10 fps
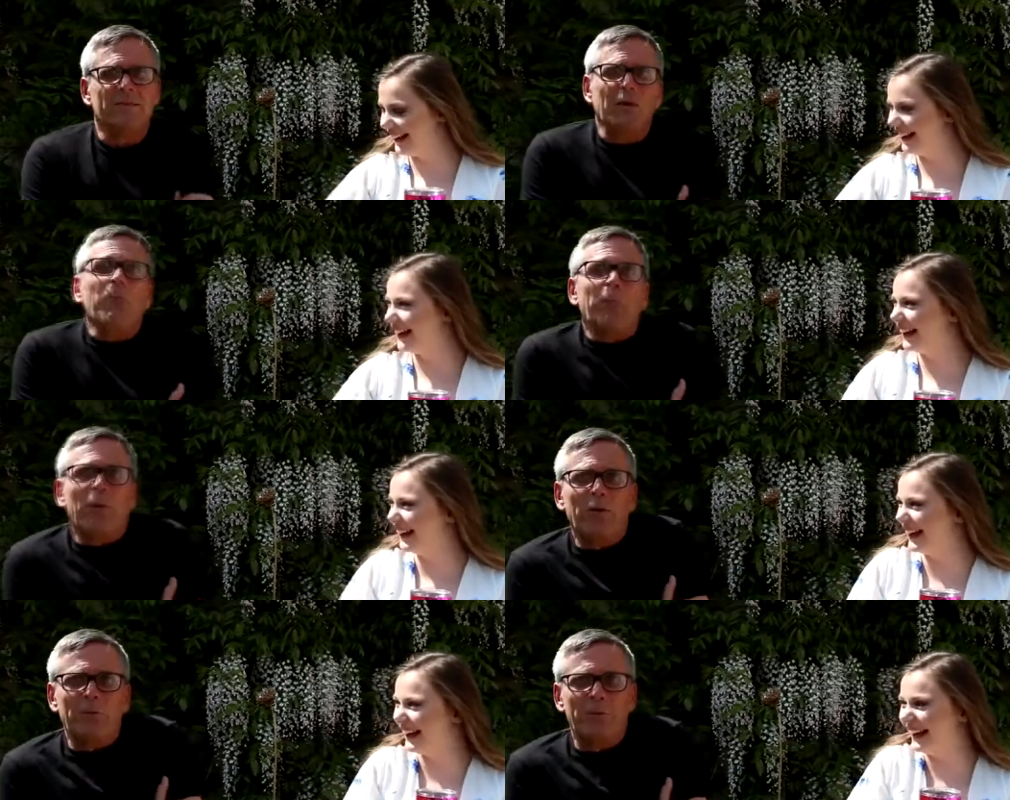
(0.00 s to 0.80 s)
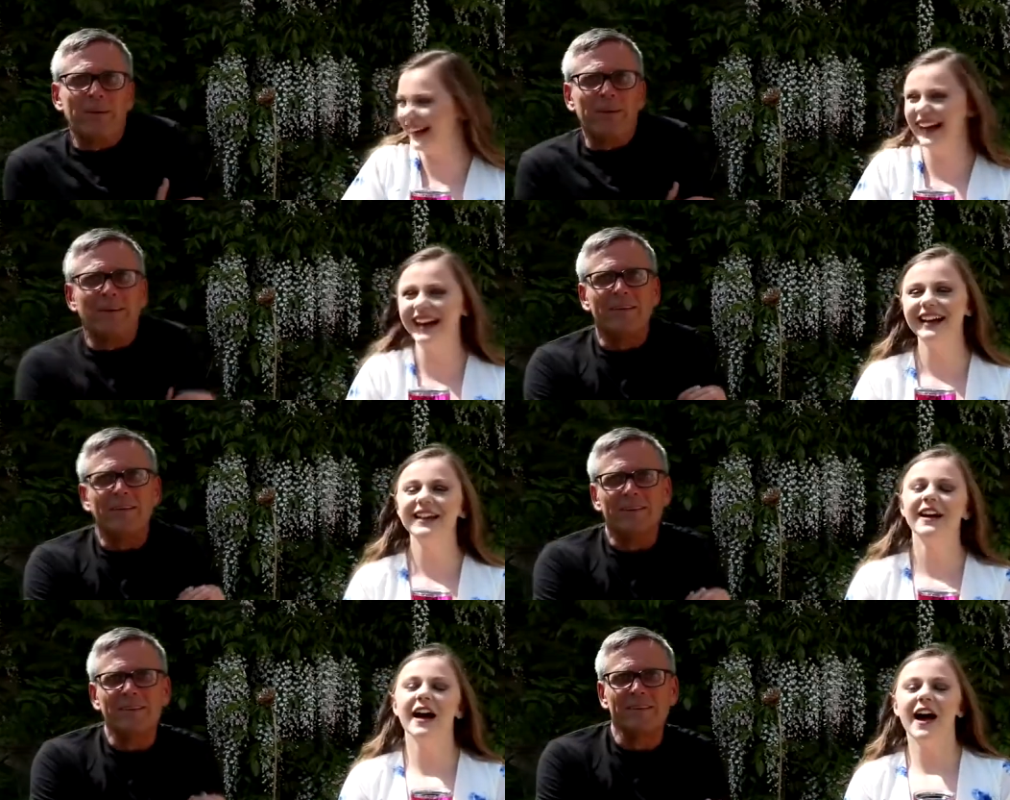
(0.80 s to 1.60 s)
Speaker 1: Don't poke me.
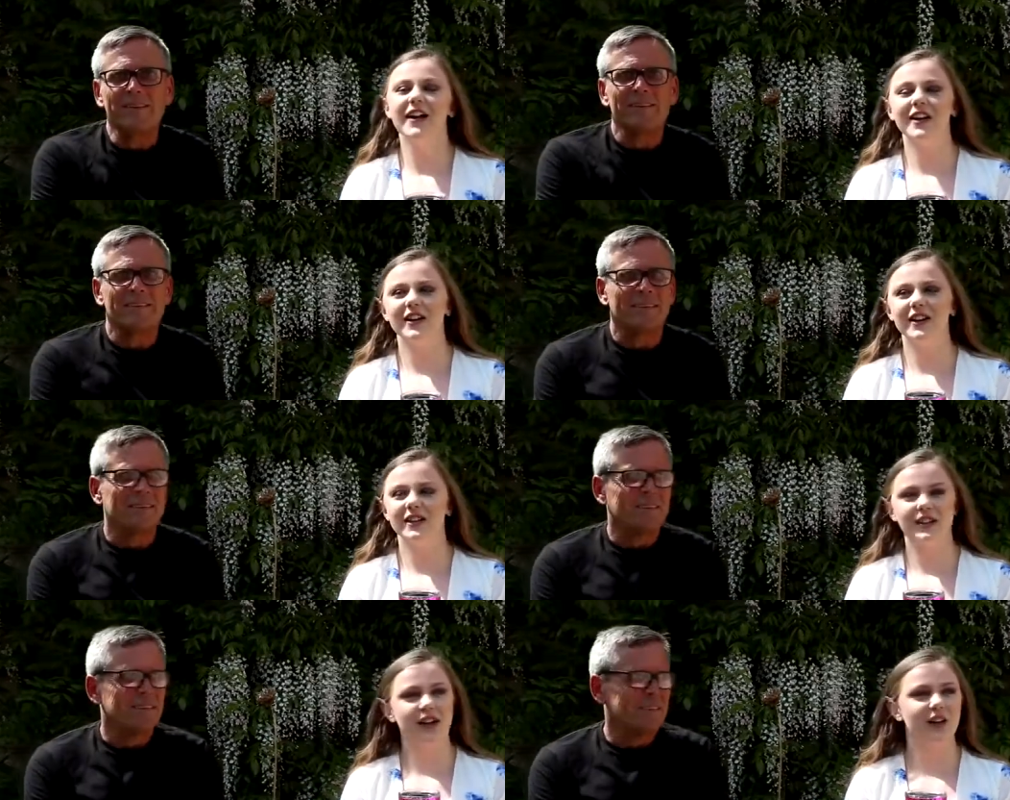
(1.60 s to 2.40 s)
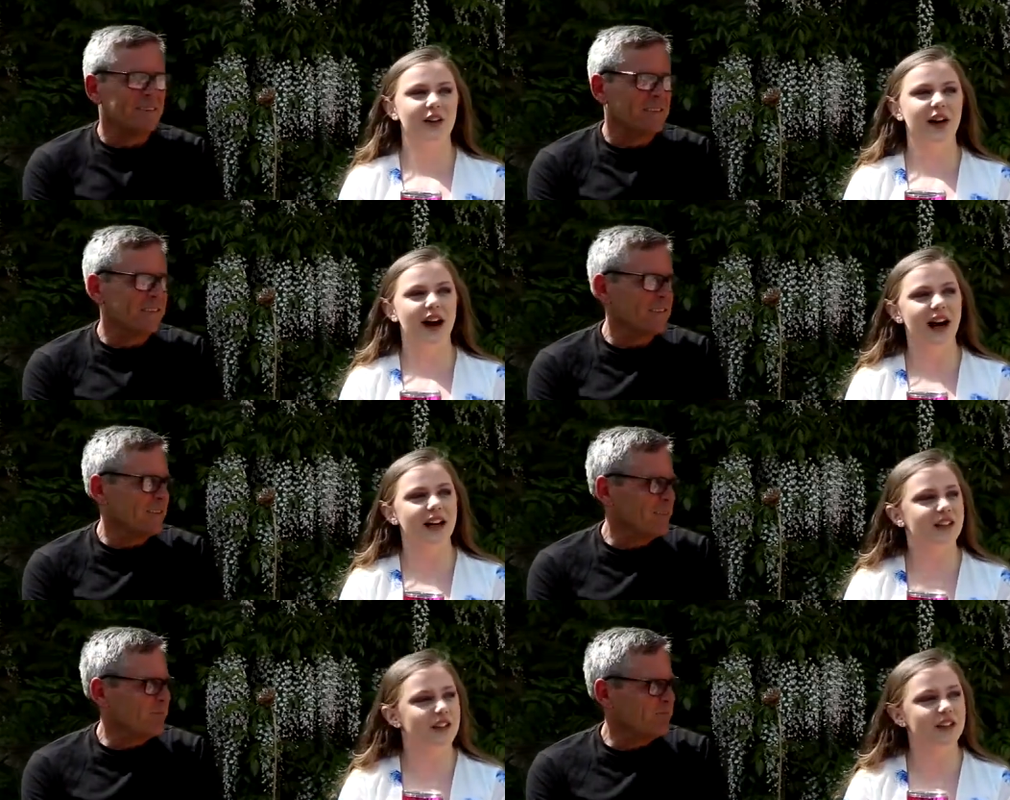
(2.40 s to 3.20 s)
Speaker 2: Uh, so
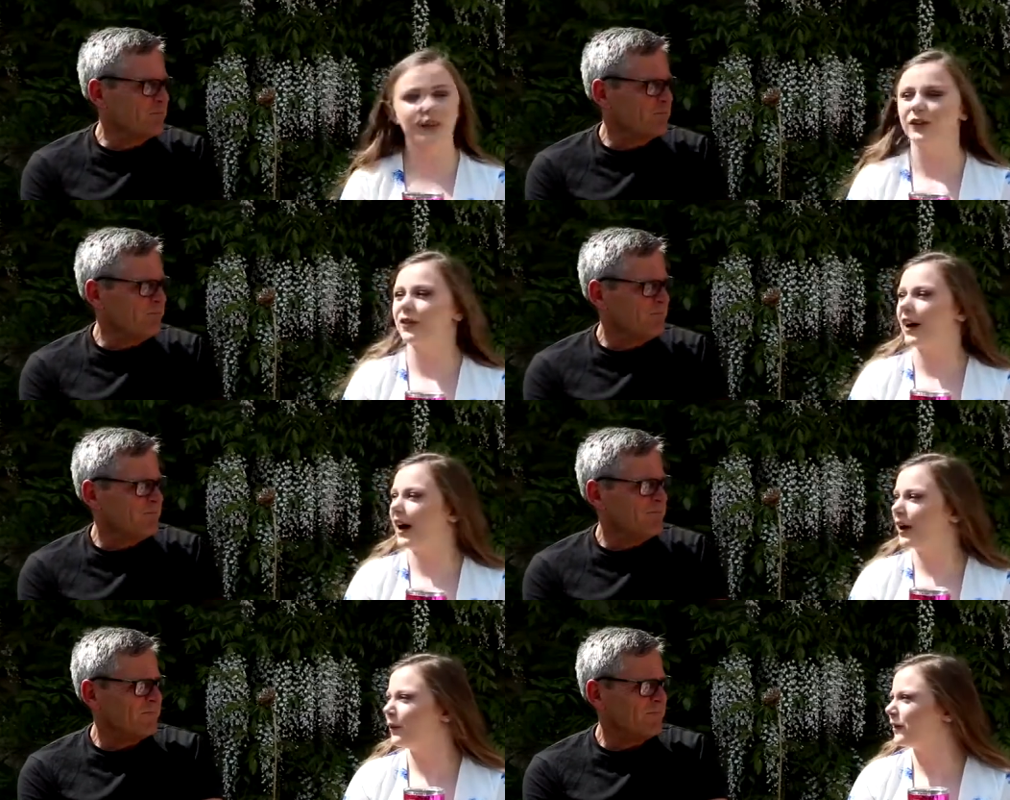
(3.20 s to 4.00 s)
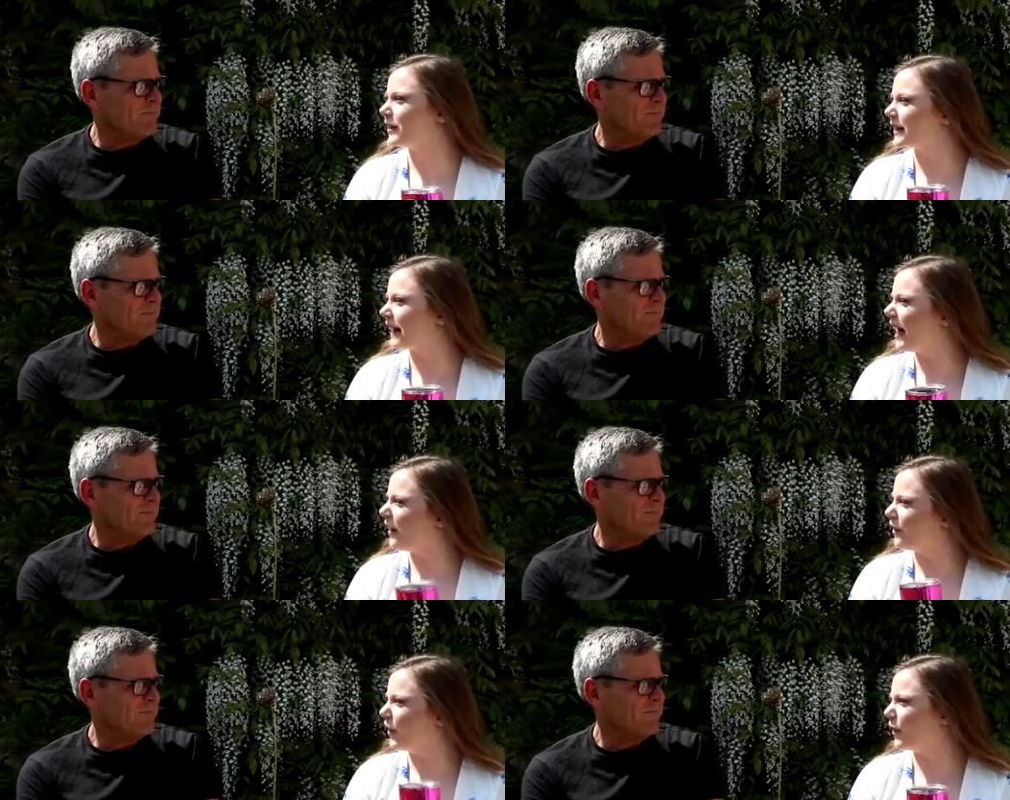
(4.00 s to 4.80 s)
I just love that we just get
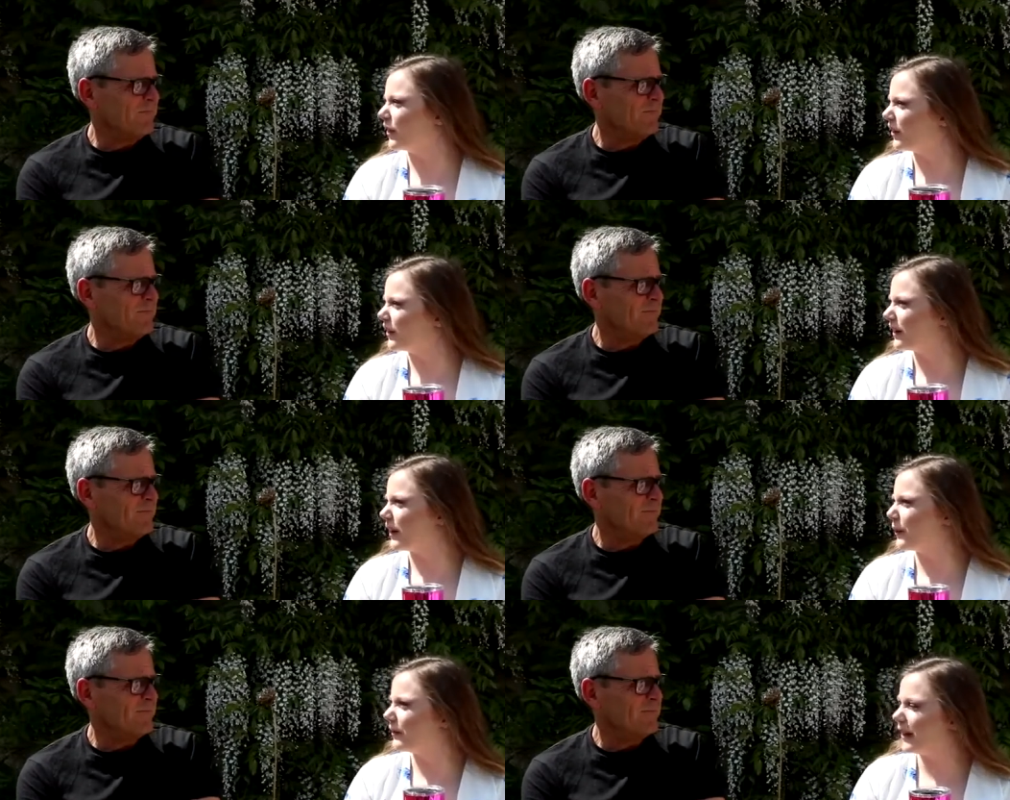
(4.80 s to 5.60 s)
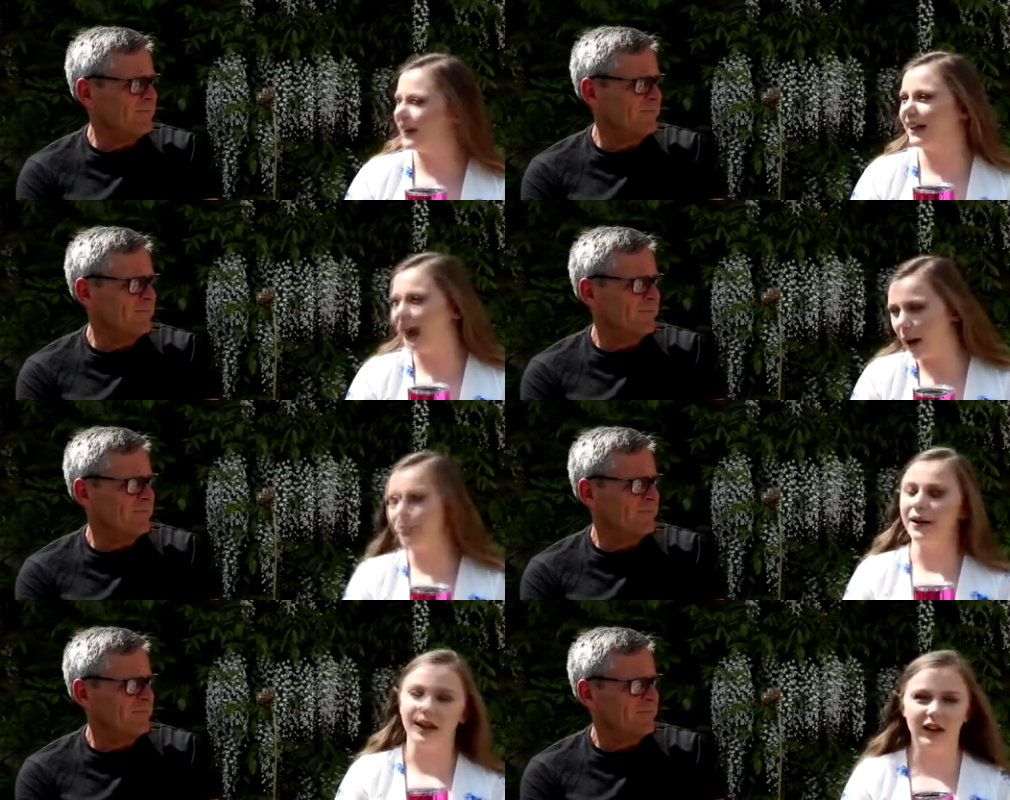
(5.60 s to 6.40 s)
along, like we're really
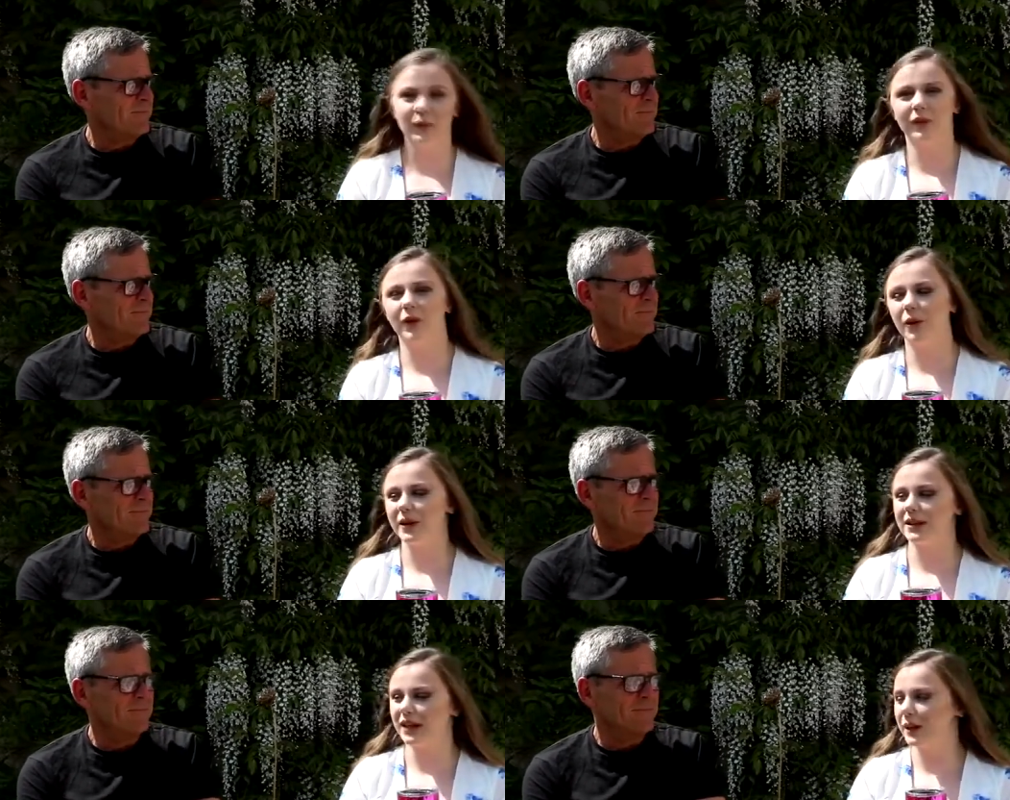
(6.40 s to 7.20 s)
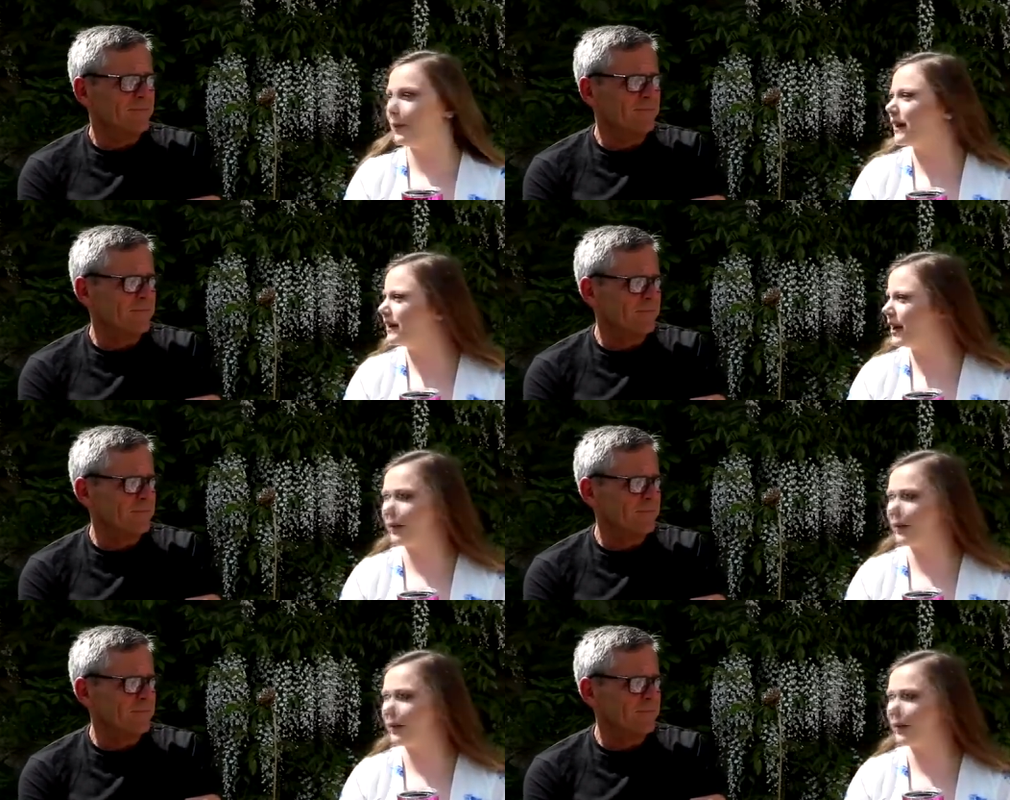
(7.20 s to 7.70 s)
happy and we're always like messing